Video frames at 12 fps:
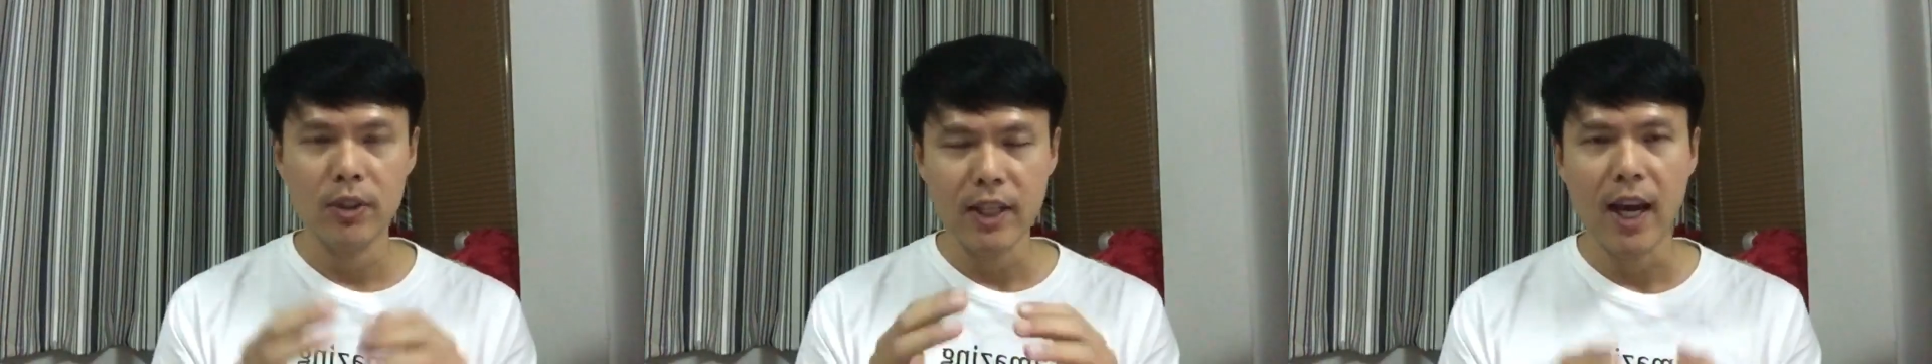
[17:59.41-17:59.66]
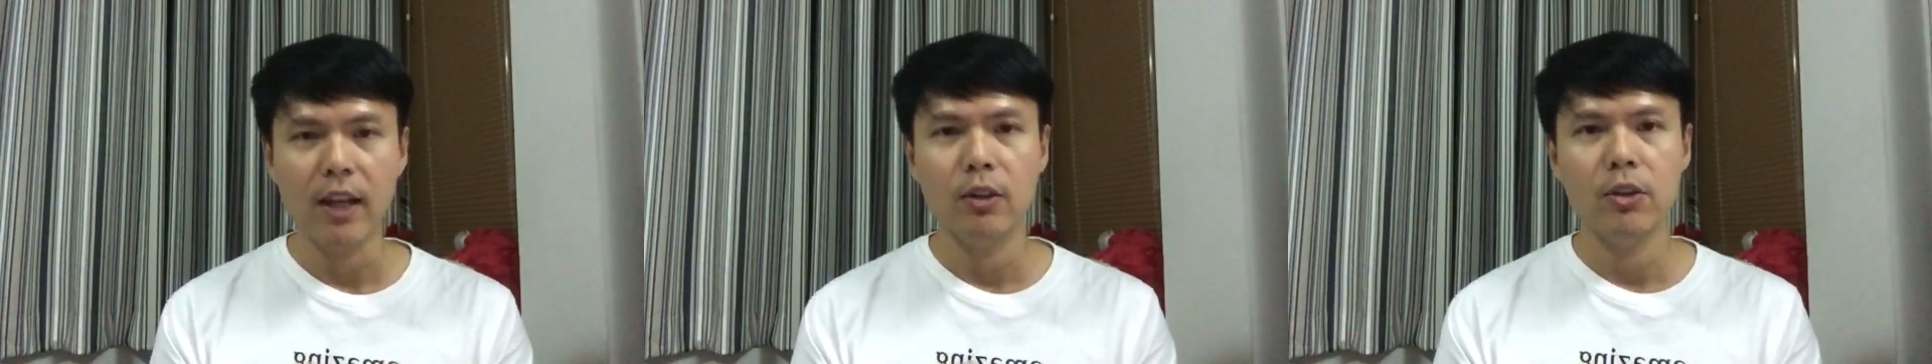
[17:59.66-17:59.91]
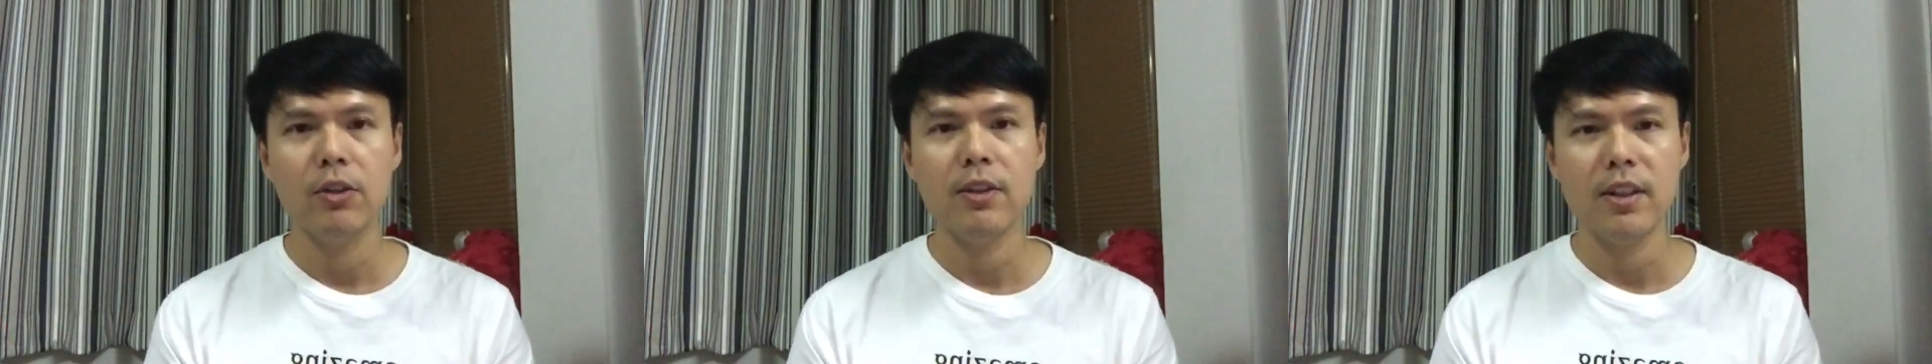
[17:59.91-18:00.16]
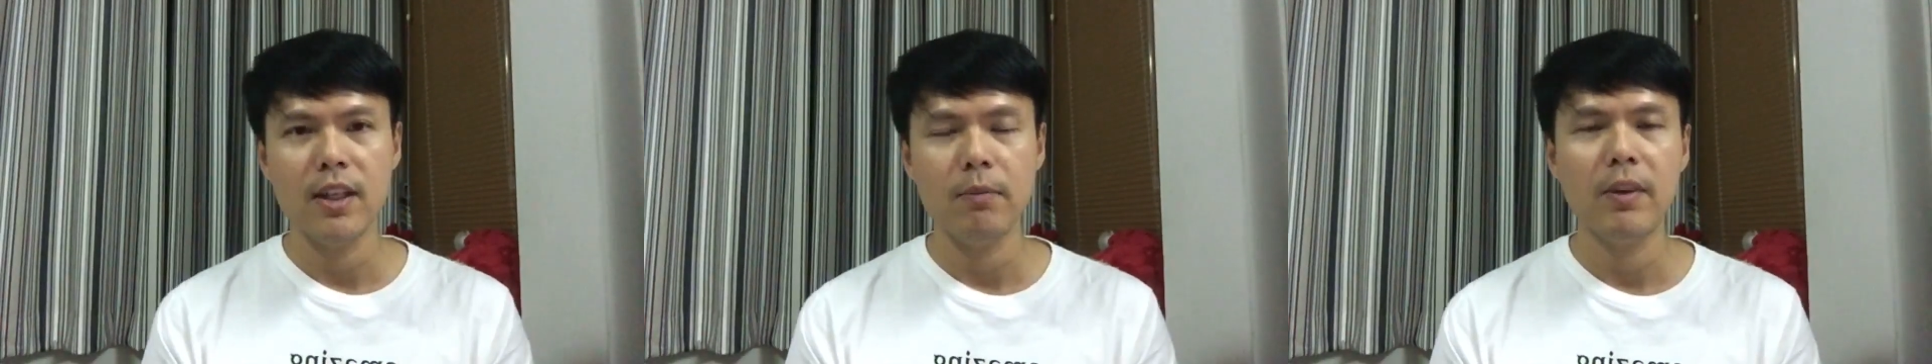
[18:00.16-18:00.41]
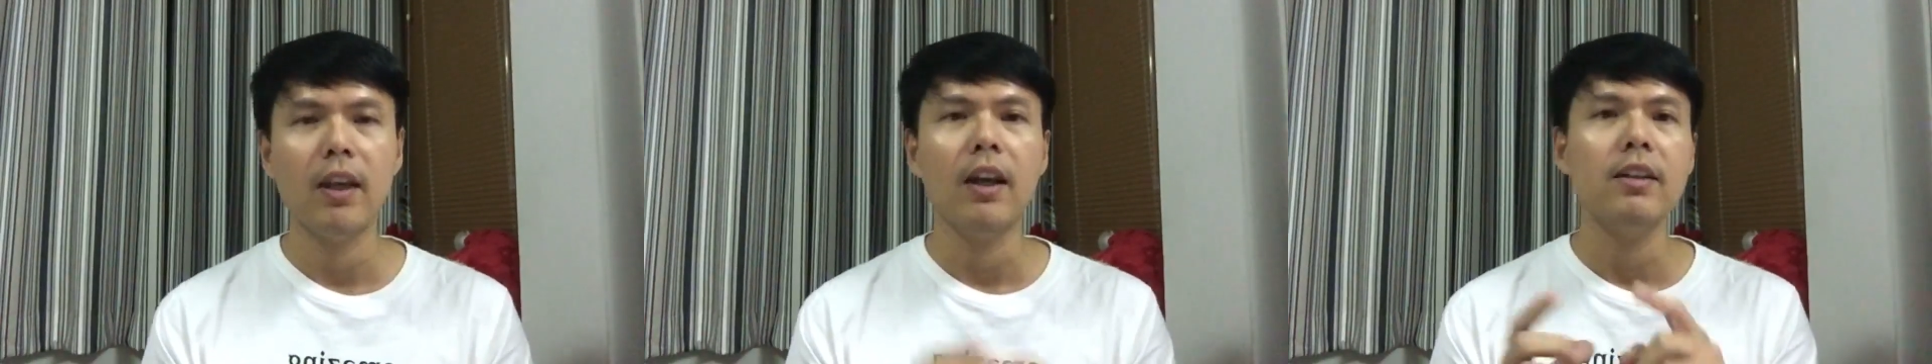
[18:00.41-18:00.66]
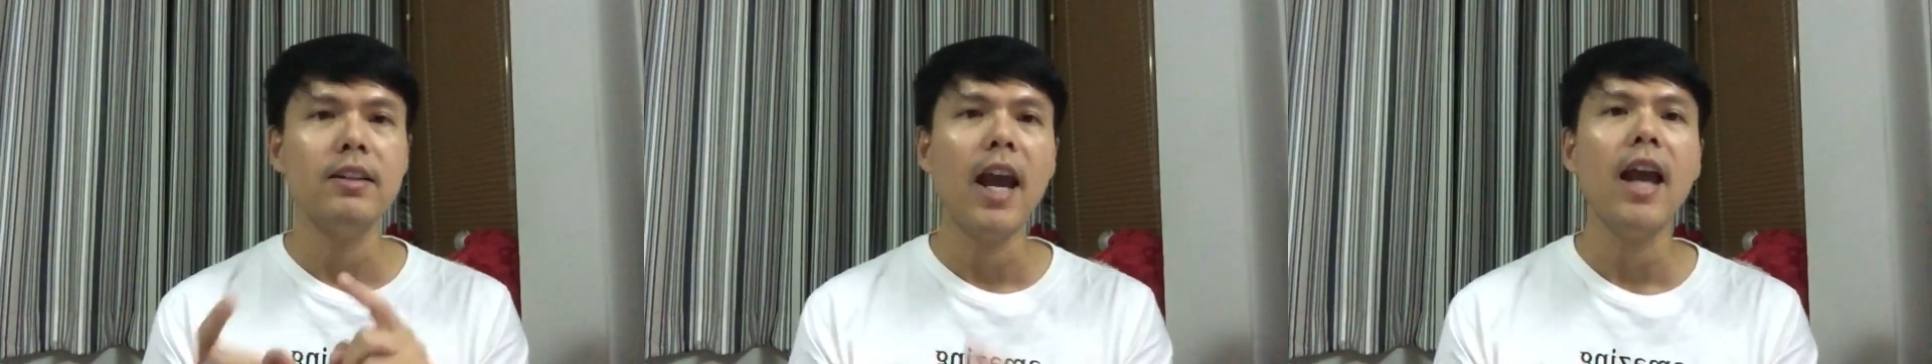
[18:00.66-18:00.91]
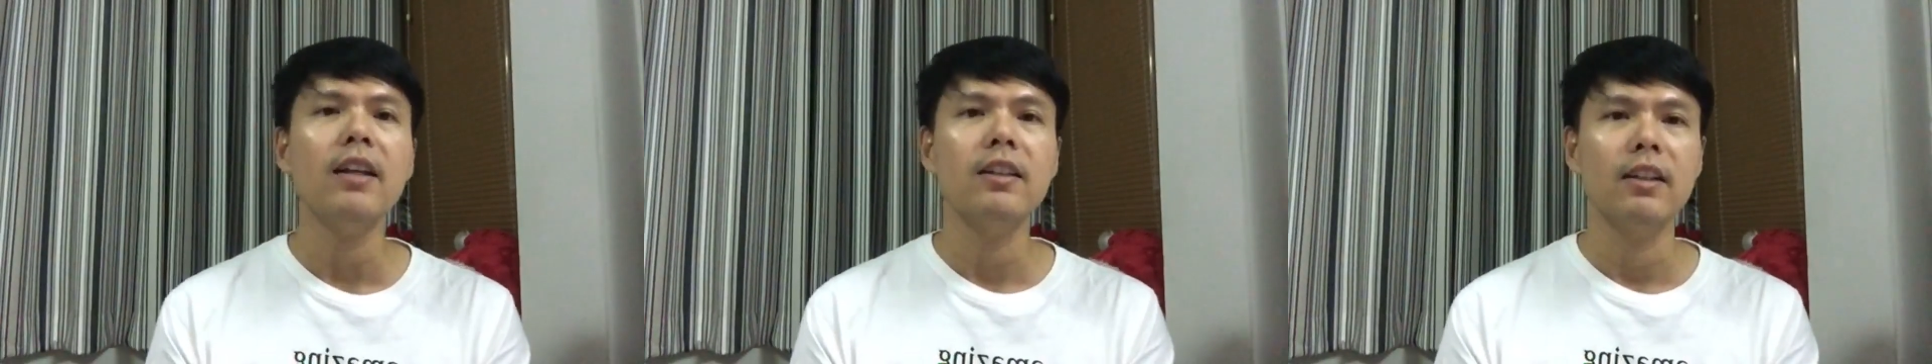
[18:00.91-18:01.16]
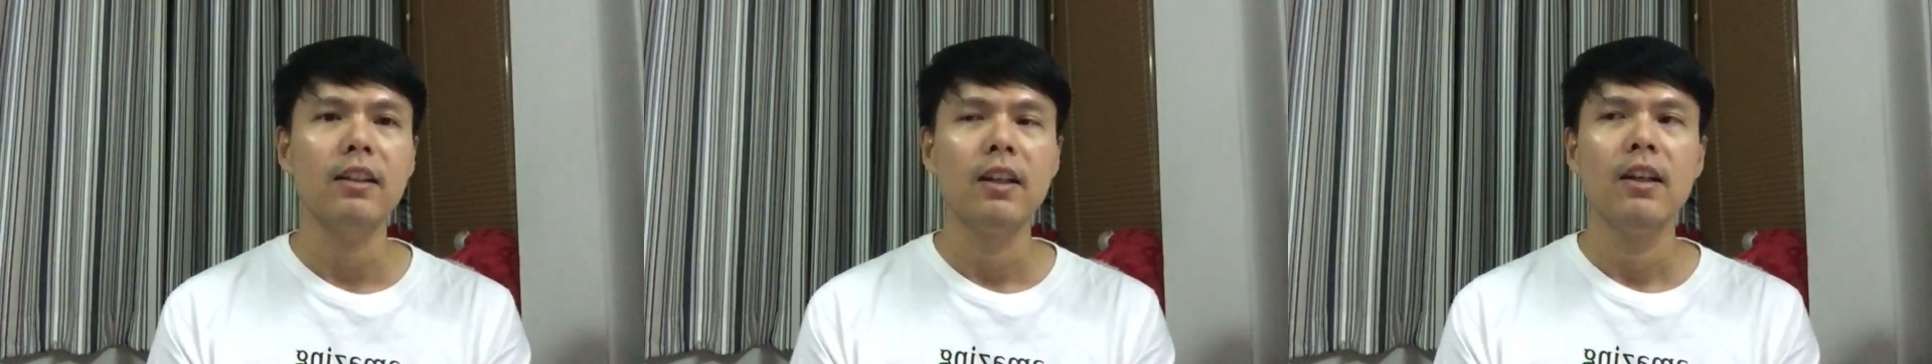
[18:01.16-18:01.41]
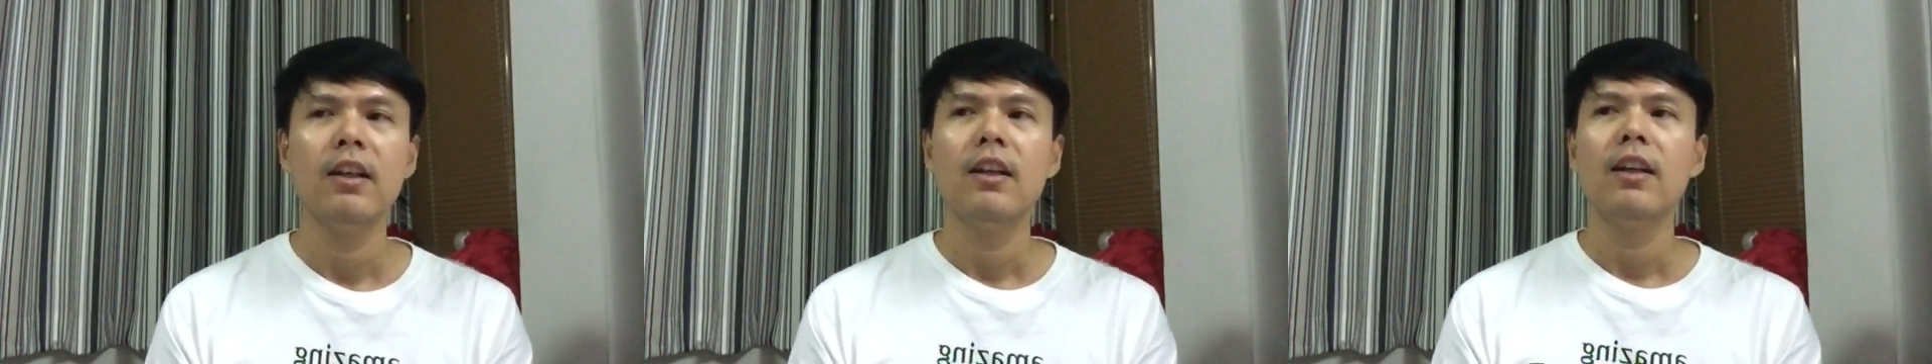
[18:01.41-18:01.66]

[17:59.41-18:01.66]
or Thai local team, they contacted